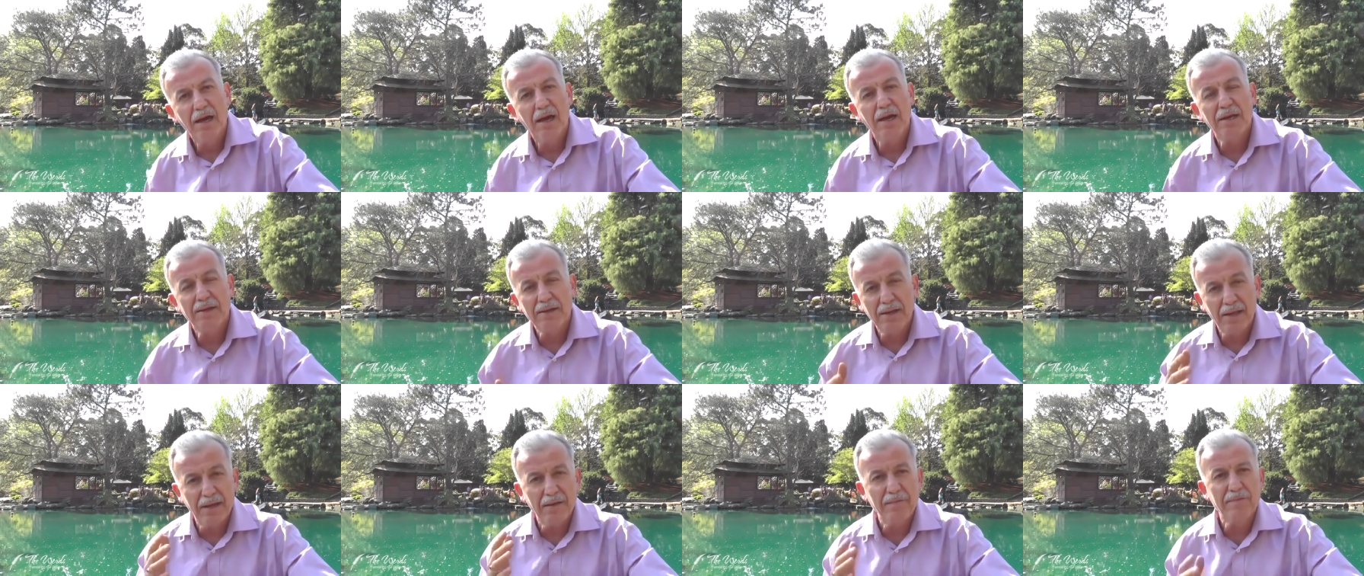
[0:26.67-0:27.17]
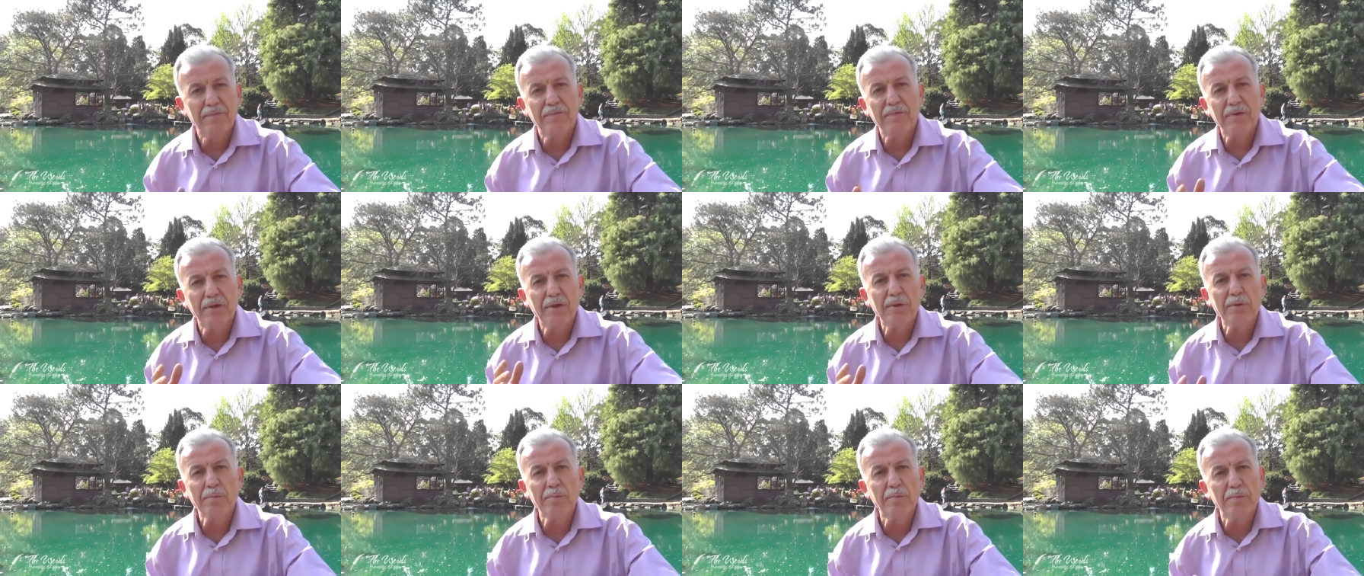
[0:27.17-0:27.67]
and every
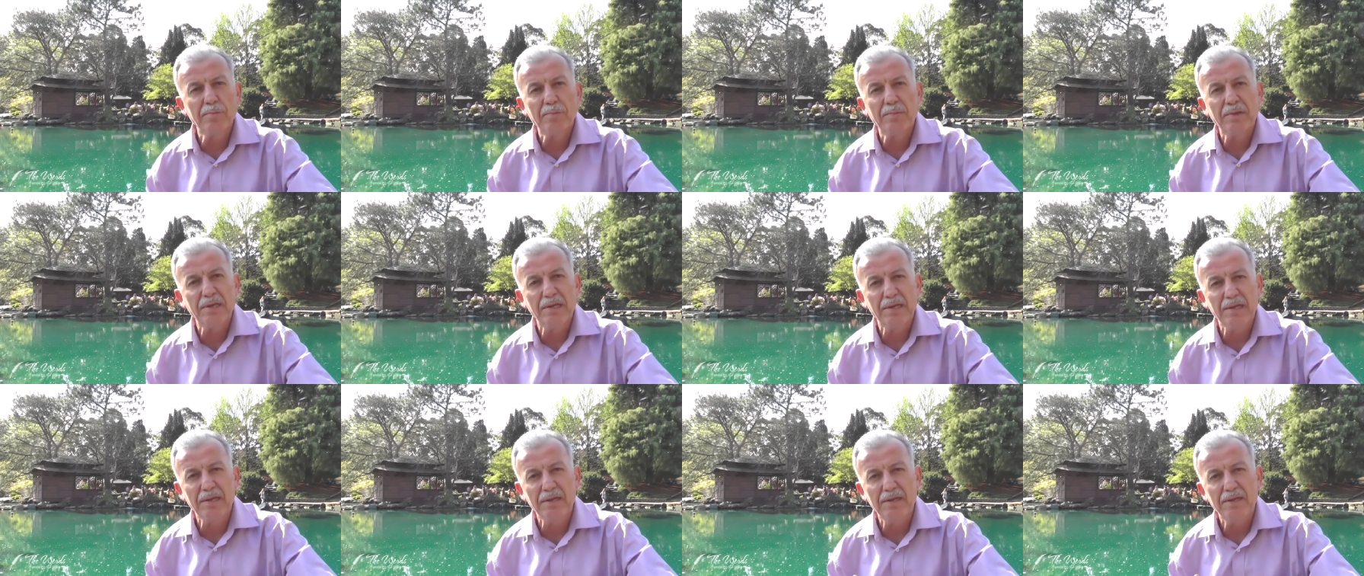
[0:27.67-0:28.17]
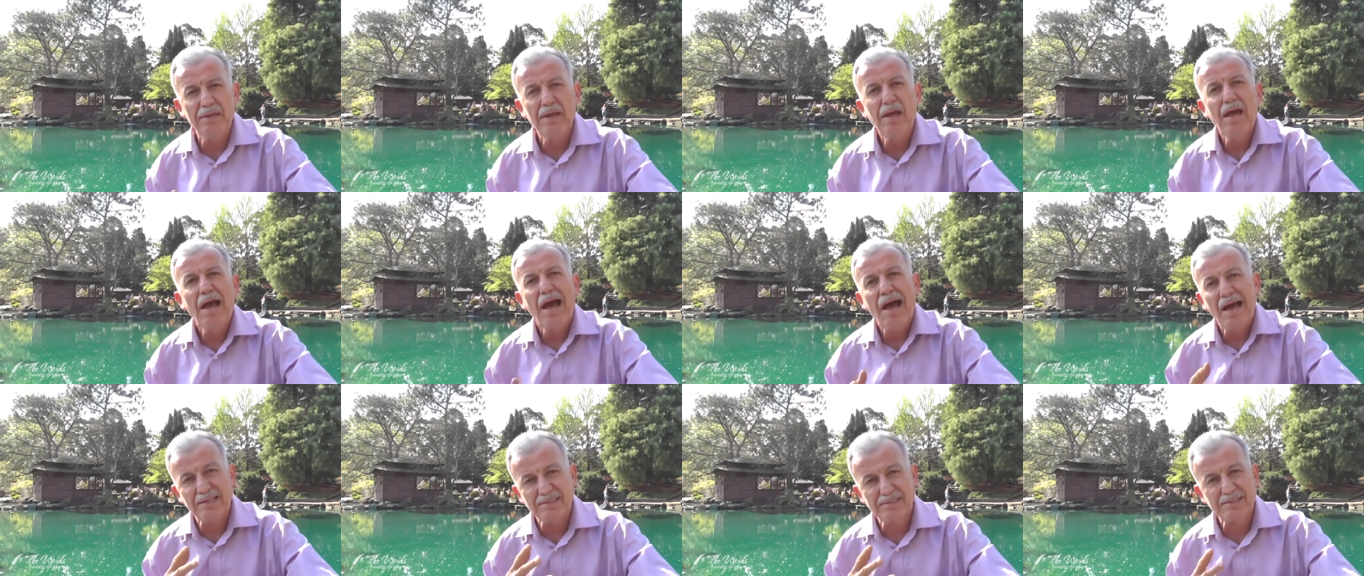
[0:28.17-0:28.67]
human being
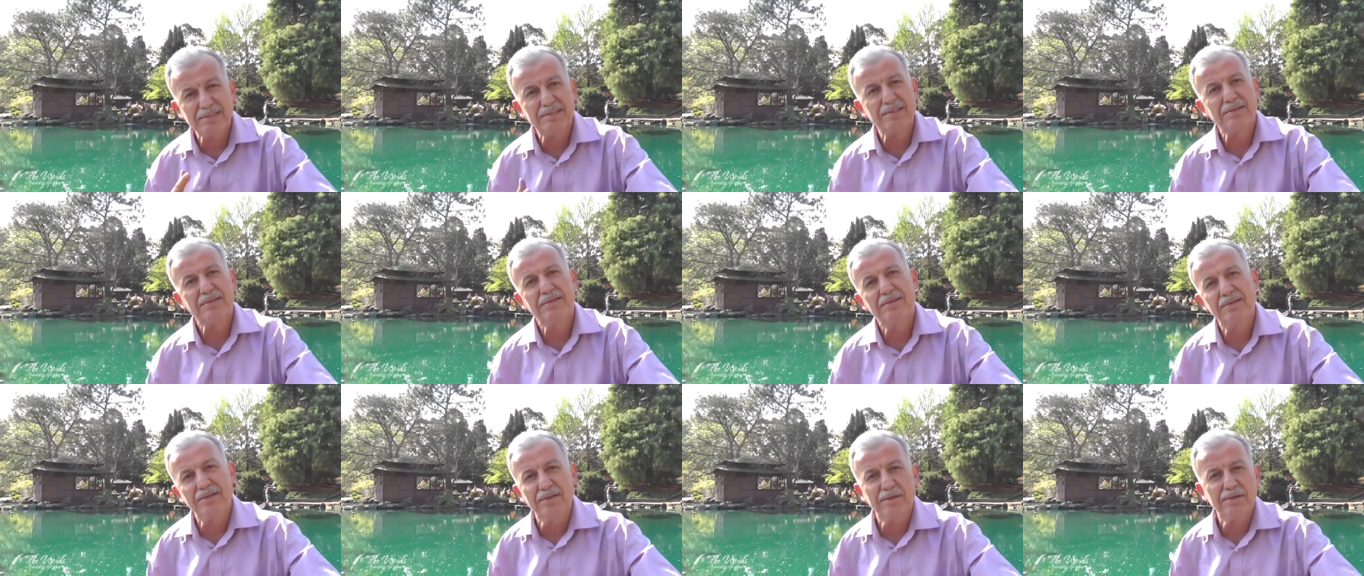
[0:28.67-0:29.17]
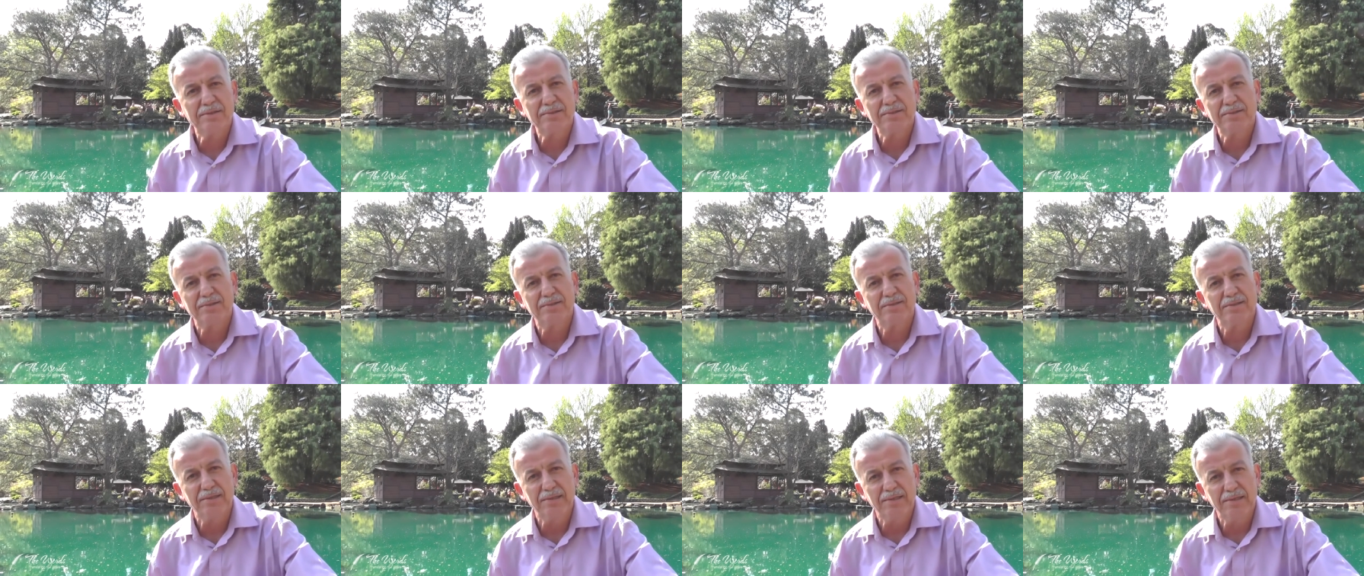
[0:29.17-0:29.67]
has
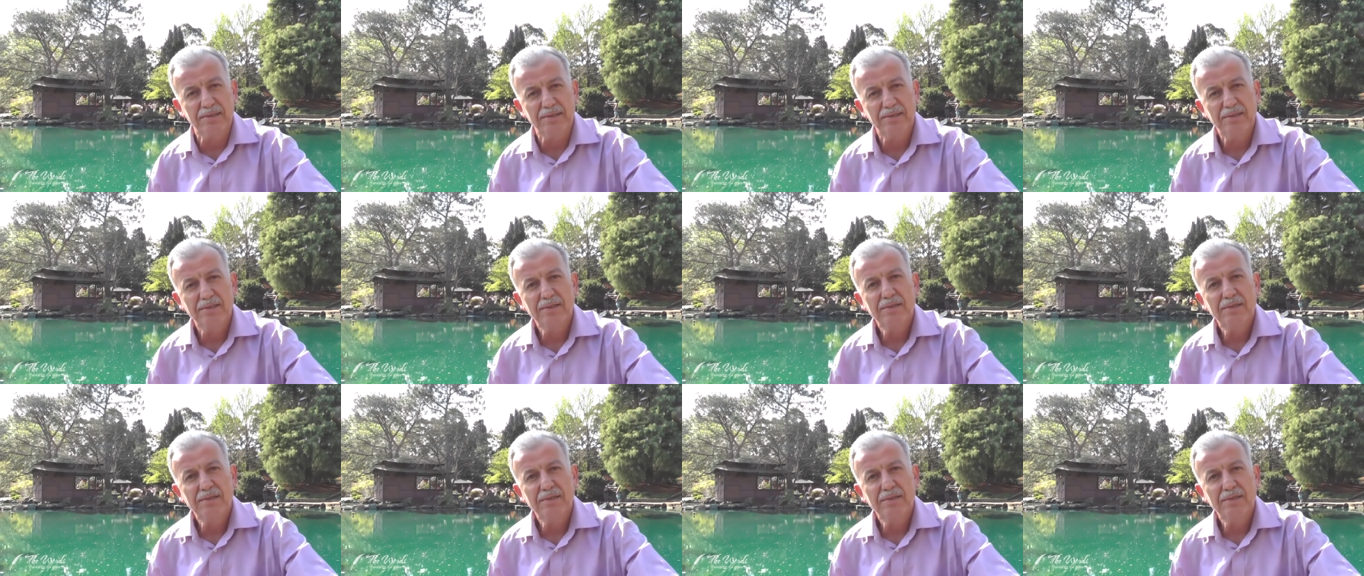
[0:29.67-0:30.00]
curiosity